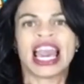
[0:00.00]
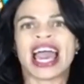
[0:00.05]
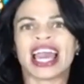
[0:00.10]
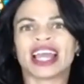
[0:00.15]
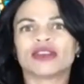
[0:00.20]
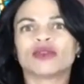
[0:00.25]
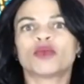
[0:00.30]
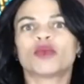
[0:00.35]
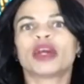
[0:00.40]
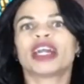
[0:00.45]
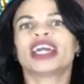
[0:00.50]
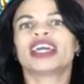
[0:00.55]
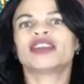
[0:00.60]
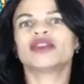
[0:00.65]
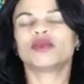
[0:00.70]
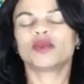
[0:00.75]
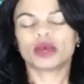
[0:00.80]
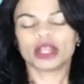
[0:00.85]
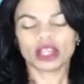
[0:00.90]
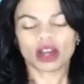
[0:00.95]
And
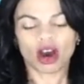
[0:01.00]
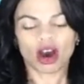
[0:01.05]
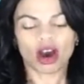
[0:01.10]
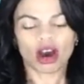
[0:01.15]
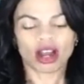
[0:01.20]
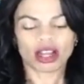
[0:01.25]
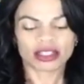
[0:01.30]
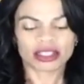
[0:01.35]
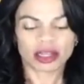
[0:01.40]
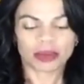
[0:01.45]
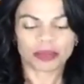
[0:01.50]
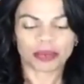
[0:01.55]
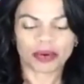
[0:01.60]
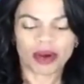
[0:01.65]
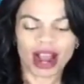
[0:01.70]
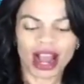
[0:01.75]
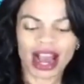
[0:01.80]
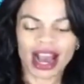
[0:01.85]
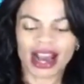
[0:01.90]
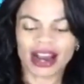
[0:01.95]
when we are
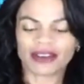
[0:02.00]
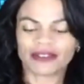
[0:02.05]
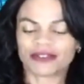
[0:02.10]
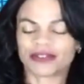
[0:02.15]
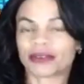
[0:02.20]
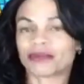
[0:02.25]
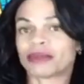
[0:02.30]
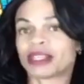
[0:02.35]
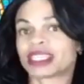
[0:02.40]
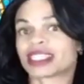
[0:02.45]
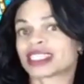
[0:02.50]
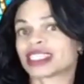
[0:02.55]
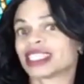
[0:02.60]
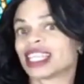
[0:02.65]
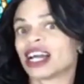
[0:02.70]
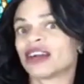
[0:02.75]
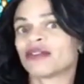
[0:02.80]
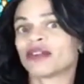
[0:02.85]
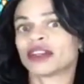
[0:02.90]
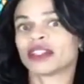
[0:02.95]
deprived from this
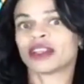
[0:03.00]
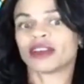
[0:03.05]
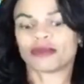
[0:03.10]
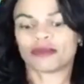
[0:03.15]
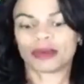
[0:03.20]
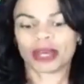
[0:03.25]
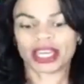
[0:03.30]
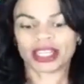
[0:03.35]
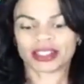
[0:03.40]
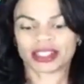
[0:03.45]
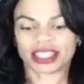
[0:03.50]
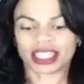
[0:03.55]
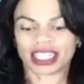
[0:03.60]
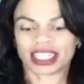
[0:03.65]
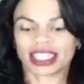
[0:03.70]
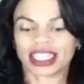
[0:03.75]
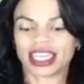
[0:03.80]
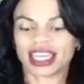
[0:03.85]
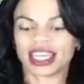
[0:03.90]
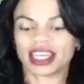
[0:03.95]
level of
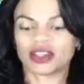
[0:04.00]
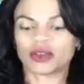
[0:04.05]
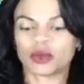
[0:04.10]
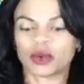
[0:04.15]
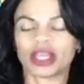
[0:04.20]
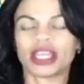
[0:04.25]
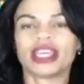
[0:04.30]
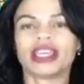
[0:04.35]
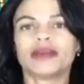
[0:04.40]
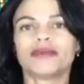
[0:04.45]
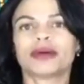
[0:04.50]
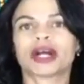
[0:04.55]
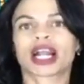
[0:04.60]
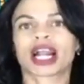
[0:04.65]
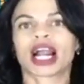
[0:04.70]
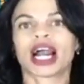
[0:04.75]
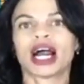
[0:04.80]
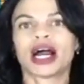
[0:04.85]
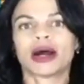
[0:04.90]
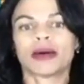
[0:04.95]
basic need, we
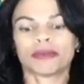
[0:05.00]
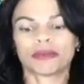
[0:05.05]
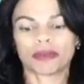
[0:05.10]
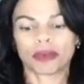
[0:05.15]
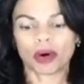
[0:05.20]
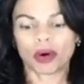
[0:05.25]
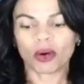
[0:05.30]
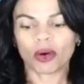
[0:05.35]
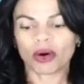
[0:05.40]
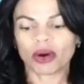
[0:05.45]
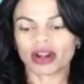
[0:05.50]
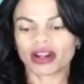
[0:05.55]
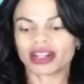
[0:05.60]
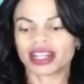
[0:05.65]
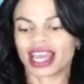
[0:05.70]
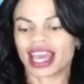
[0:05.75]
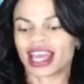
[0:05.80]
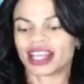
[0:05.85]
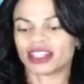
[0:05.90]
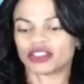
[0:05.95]
become
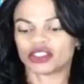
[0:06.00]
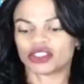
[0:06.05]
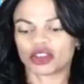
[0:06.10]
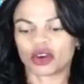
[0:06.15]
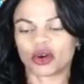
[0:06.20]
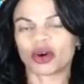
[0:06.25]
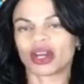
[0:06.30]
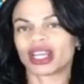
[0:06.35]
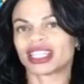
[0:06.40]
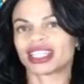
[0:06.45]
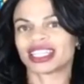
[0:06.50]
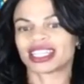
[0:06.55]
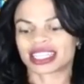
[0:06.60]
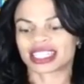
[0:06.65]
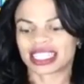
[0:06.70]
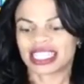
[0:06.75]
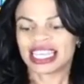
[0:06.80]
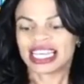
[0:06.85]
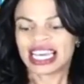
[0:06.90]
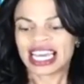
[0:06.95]
bored and
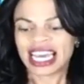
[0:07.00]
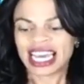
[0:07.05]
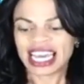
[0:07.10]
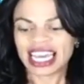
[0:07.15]
joyless,